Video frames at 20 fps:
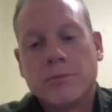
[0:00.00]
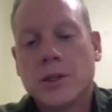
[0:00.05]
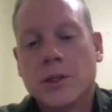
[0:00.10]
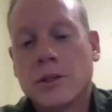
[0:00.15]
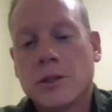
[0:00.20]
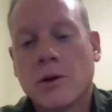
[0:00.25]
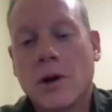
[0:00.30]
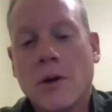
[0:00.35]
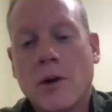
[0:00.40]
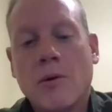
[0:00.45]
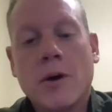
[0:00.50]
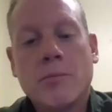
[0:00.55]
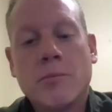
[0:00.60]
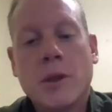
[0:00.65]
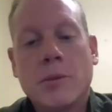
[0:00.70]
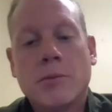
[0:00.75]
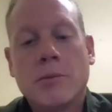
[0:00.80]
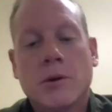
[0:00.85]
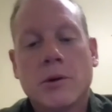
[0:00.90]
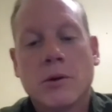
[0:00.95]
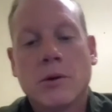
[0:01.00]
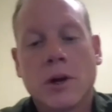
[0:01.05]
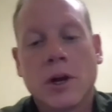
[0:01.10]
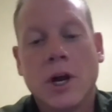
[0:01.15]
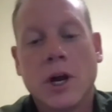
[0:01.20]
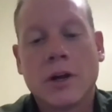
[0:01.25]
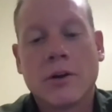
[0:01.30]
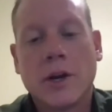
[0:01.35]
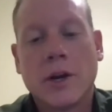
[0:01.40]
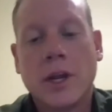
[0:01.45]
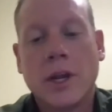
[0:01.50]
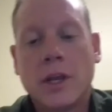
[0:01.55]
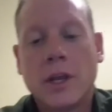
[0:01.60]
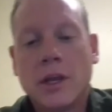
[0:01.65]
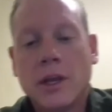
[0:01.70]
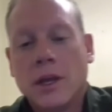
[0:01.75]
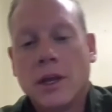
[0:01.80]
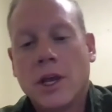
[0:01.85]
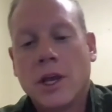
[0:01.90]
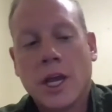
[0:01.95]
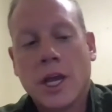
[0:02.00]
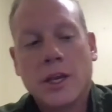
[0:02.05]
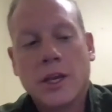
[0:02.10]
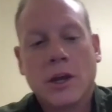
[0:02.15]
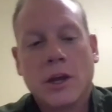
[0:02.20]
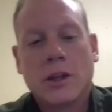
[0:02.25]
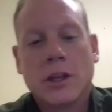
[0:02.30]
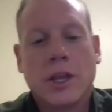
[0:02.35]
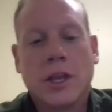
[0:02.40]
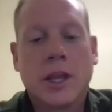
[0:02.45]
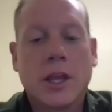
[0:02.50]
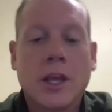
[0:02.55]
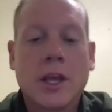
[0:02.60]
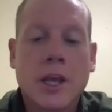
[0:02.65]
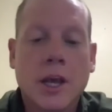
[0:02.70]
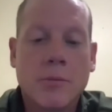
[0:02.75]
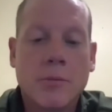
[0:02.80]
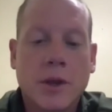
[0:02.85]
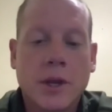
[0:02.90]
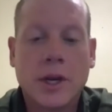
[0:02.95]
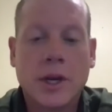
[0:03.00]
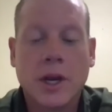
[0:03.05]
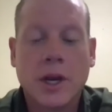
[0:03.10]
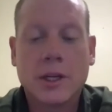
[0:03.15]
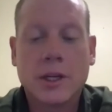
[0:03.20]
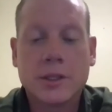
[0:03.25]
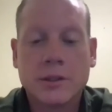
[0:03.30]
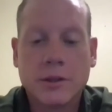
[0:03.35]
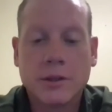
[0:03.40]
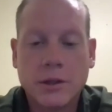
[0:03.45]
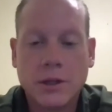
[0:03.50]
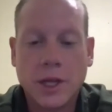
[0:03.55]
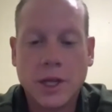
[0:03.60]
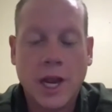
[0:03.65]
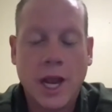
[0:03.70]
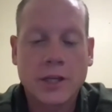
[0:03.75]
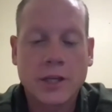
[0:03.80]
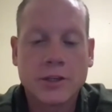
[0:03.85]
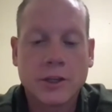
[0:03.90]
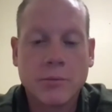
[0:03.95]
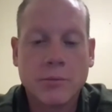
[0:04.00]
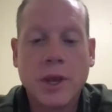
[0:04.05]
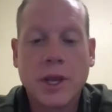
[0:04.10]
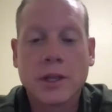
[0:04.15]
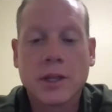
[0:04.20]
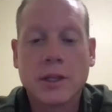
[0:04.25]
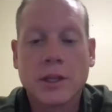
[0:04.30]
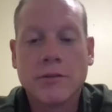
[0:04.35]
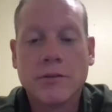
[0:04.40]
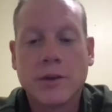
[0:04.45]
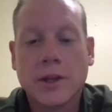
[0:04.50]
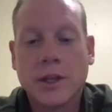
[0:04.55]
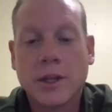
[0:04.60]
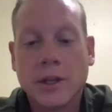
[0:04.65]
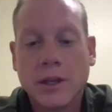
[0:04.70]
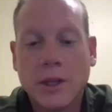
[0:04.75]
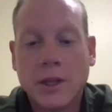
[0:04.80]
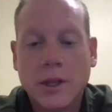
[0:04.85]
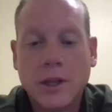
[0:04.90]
So I want people who are hungry and know that they can come in and hustle and actually make a living.